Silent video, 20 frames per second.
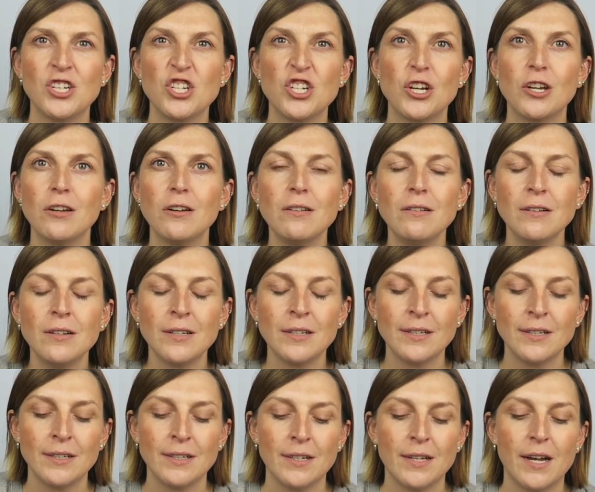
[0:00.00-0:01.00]
tunnel,
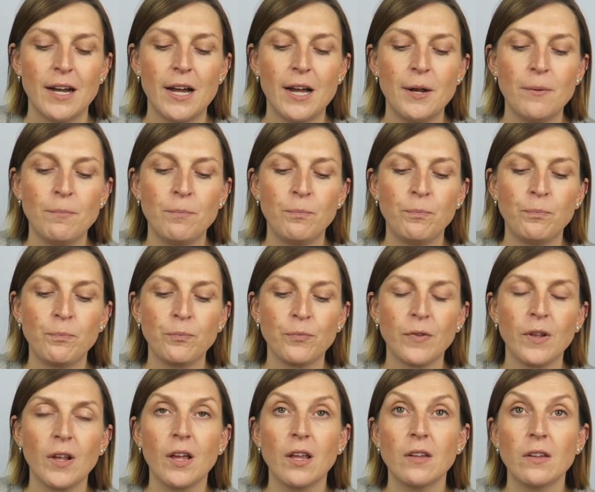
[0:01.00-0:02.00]
and
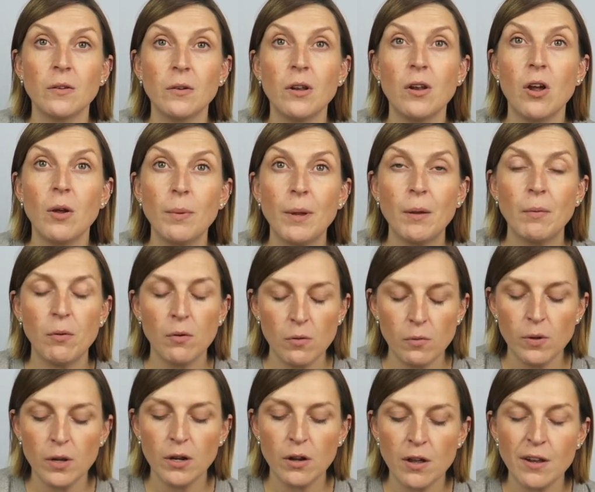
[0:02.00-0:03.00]
so a lot of people
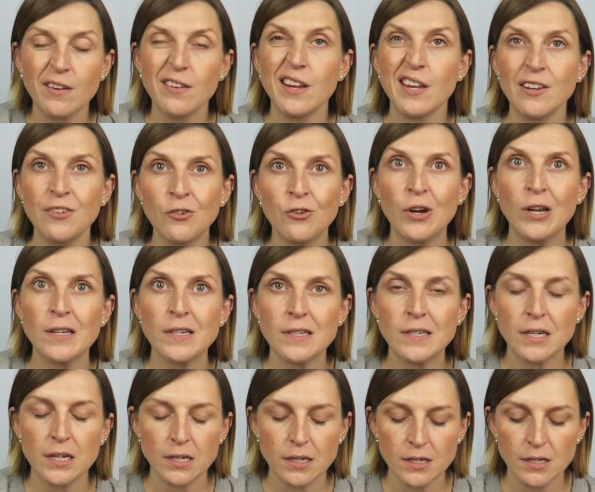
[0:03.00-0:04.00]
were kind of
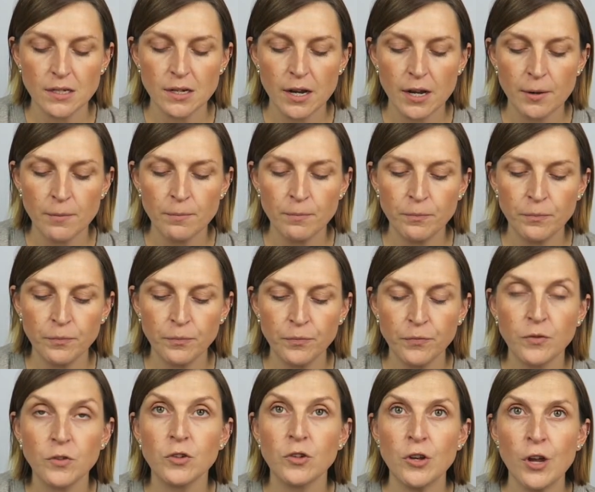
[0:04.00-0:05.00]
interested
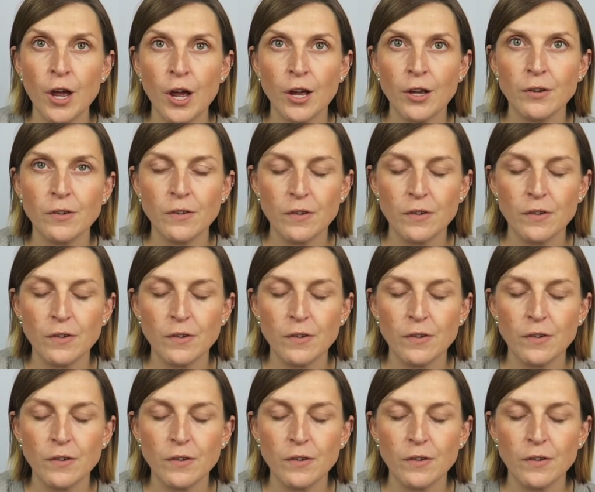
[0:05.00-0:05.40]
to know.